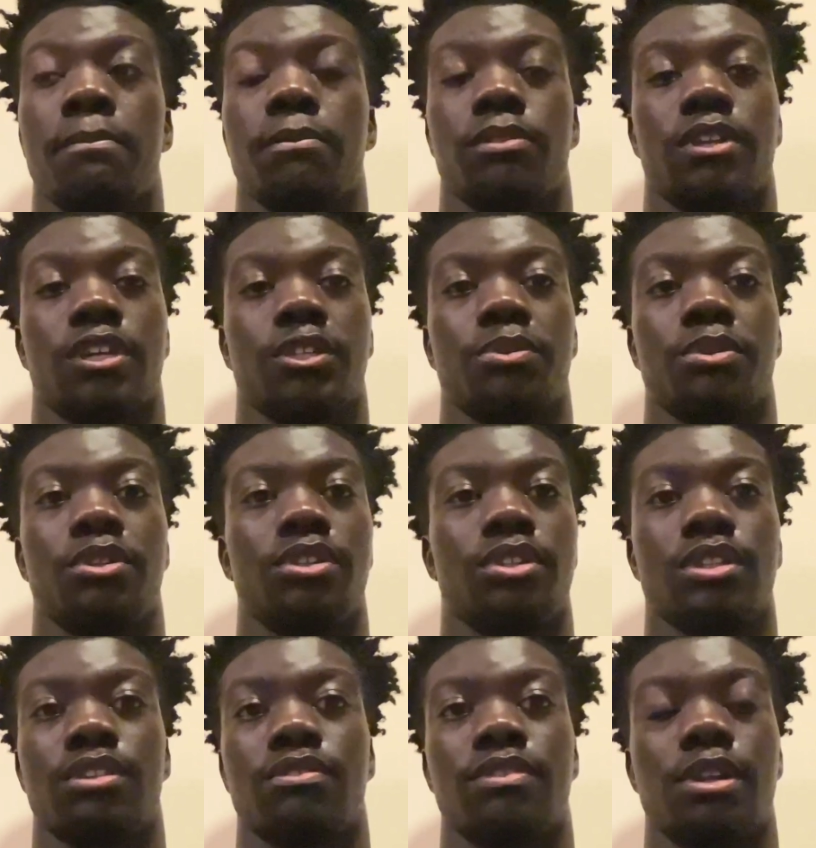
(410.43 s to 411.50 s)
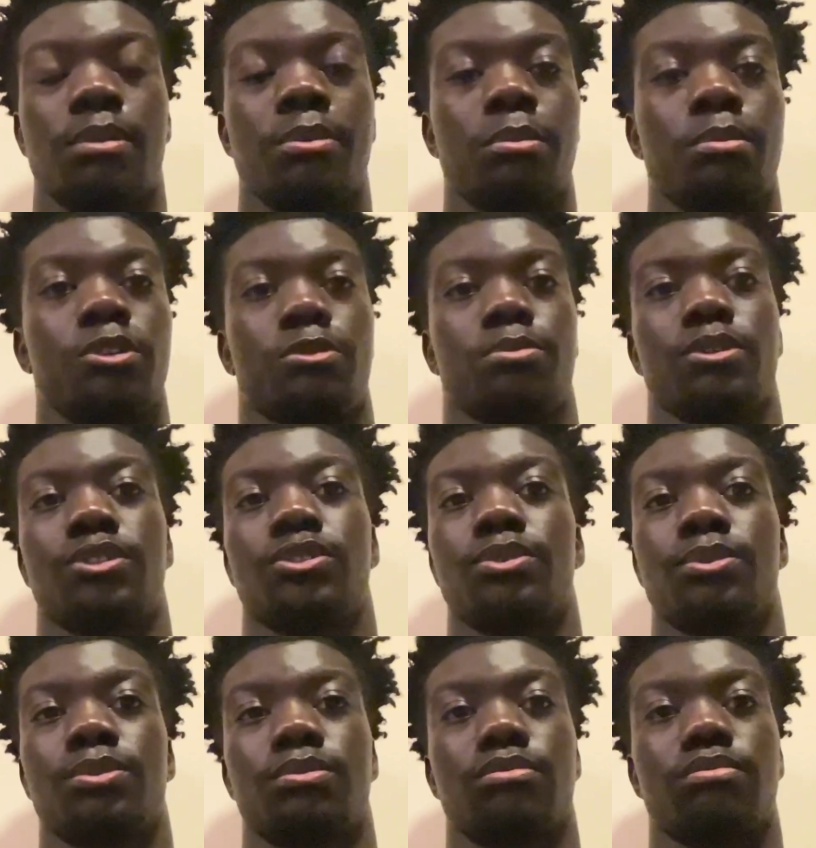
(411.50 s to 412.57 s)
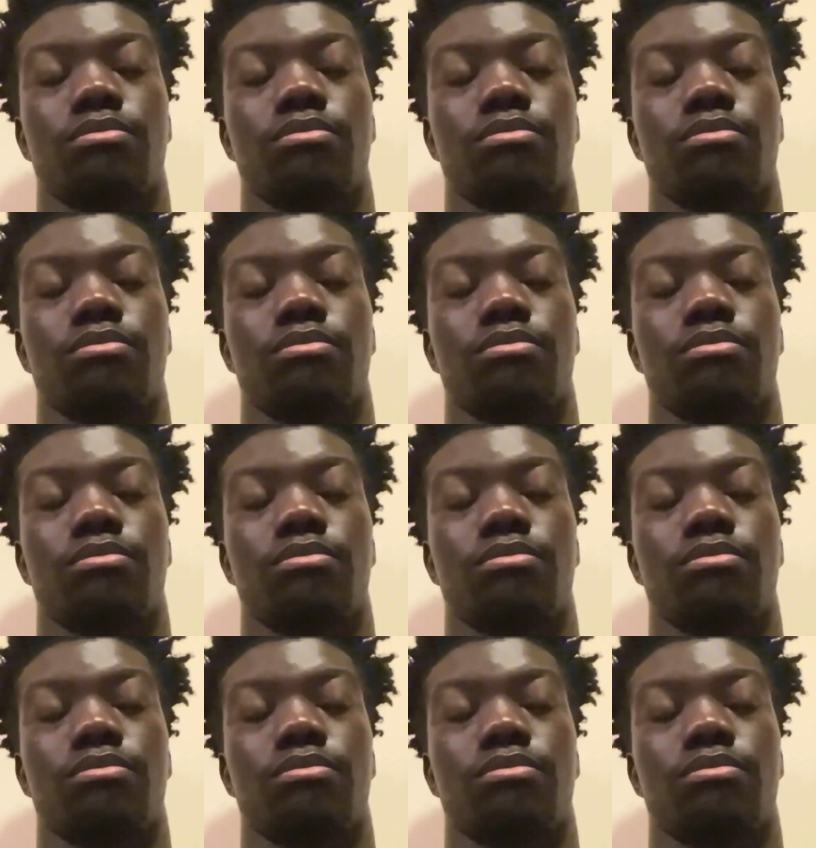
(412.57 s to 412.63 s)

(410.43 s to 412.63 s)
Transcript: that's when you can develop the most muscle.